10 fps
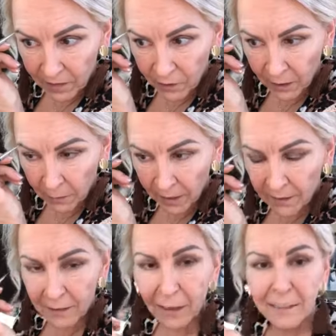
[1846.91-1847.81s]
So anyway, I
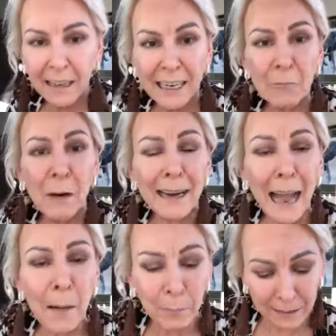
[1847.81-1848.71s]
says, what
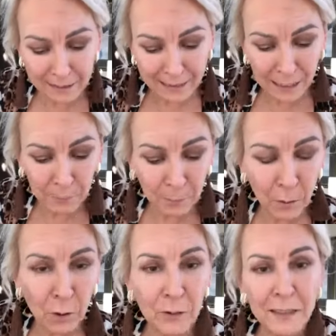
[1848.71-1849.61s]
happened? Did he
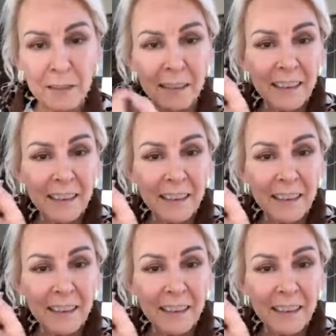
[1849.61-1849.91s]
propose?